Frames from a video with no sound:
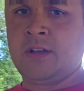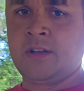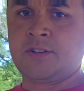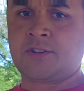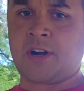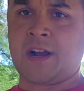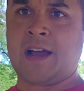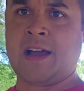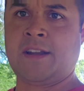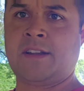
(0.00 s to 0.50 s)

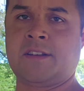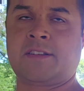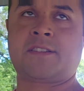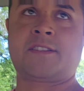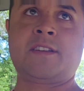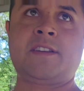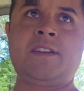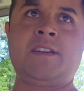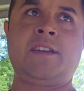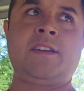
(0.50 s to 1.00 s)
trying to
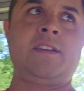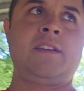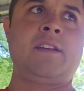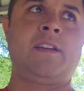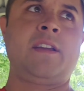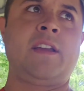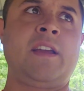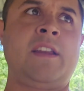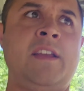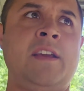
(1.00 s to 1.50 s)
see
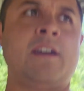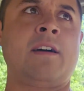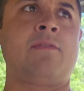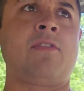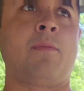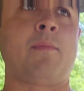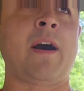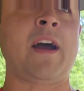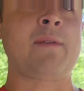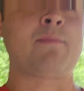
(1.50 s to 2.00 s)
any
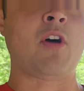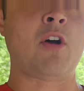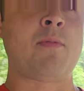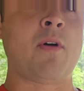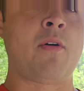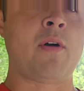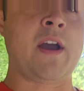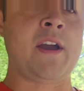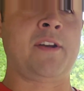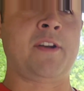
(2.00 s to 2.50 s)
of the Mike
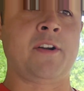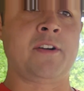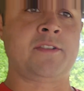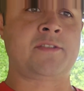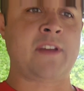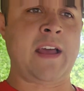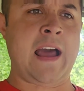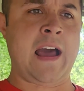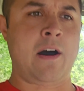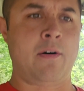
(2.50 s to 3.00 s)
Bobo
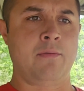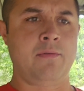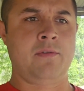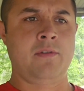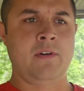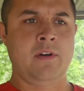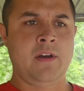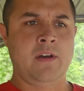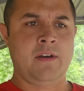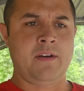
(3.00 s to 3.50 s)
haters out
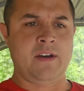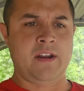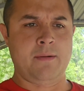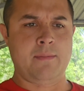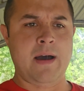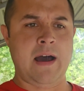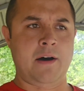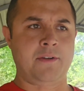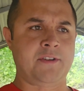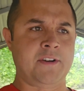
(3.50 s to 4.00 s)
and
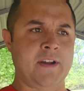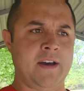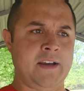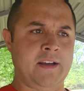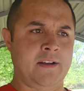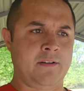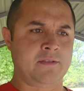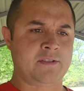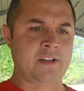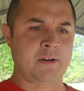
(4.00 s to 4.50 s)
about
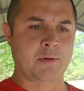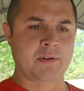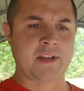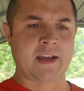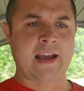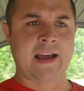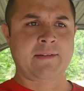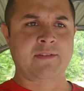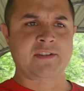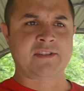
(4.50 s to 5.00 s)
today and see what
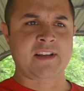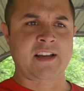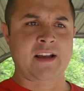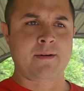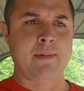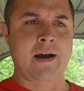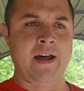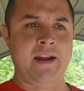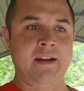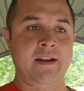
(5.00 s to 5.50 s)
they had to say
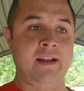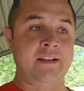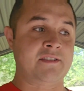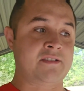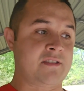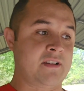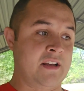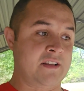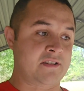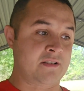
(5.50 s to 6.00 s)
about it. And
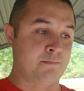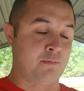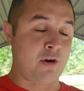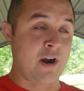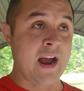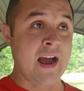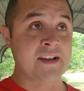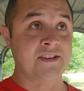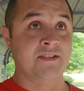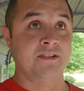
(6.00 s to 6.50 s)

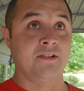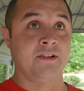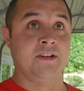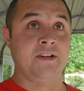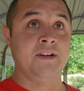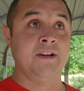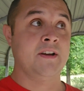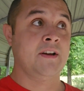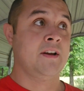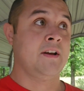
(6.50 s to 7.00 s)

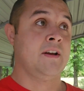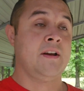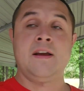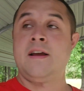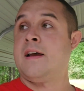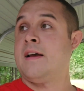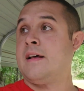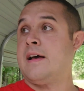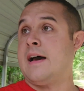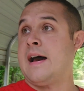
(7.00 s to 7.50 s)
surprisingly,
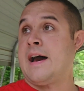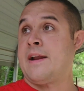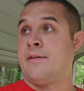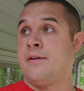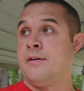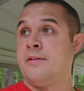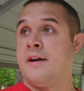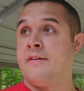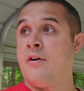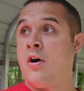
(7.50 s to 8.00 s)
I don't
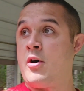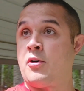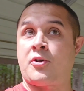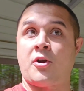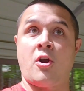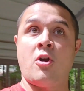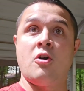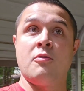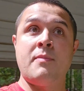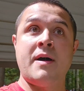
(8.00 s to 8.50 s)
know, they've all
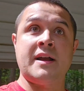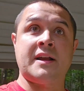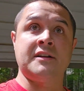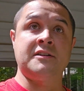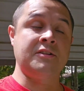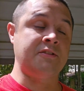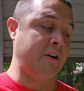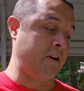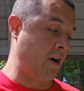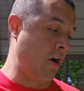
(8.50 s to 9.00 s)
crawled back
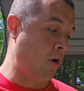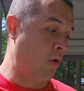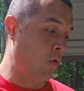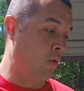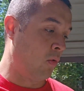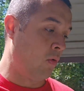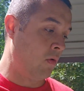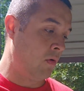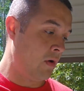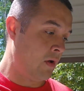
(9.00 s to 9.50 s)
into their
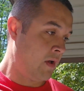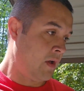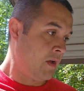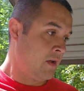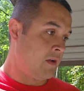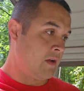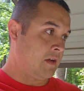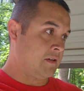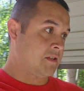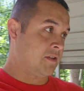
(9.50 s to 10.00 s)
hole,
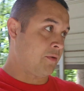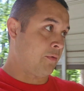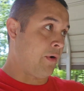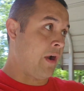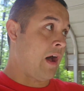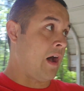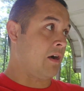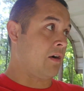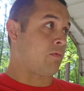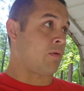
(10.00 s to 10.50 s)
into the
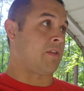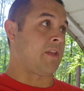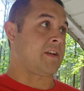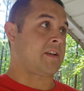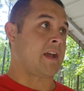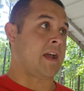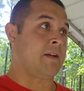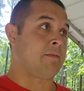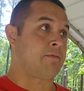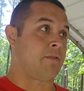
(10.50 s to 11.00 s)
rock where they
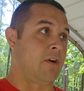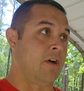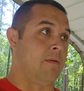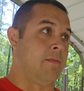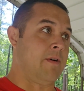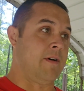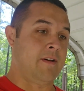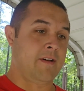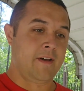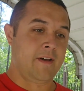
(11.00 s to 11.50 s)
came from.